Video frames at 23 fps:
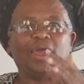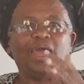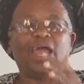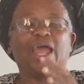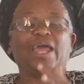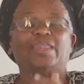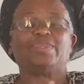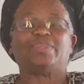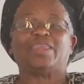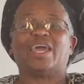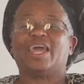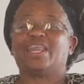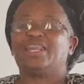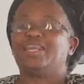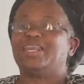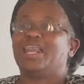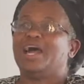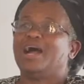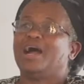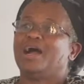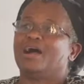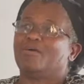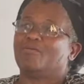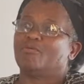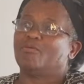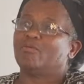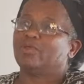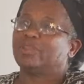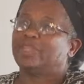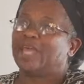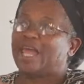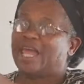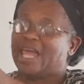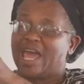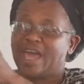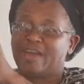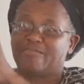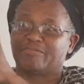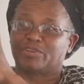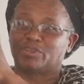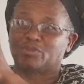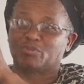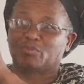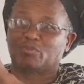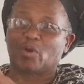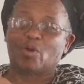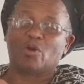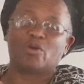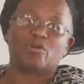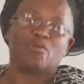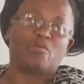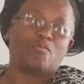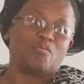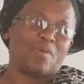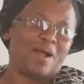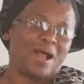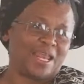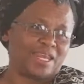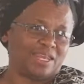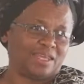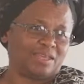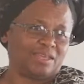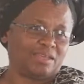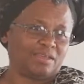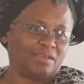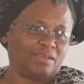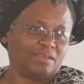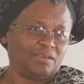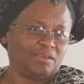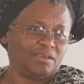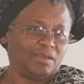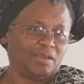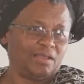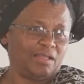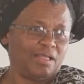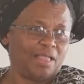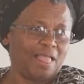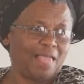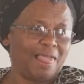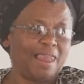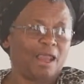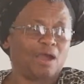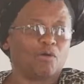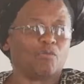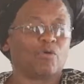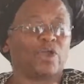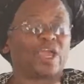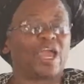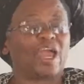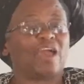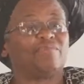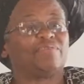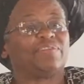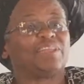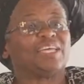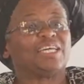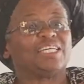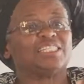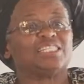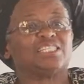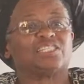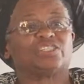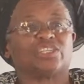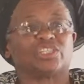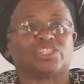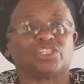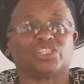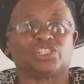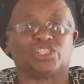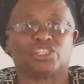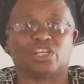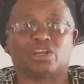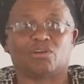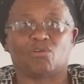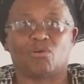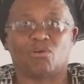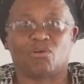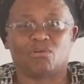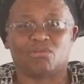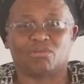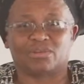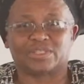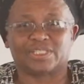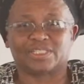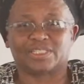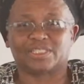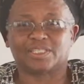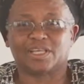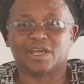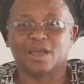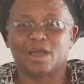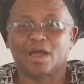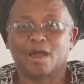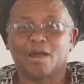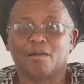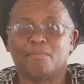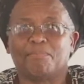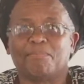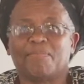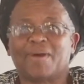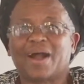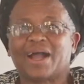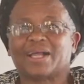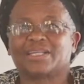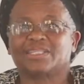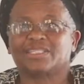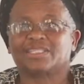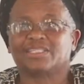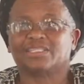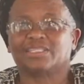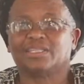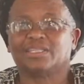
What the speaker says: And then now they have to borrow money. We have these traditional courts, but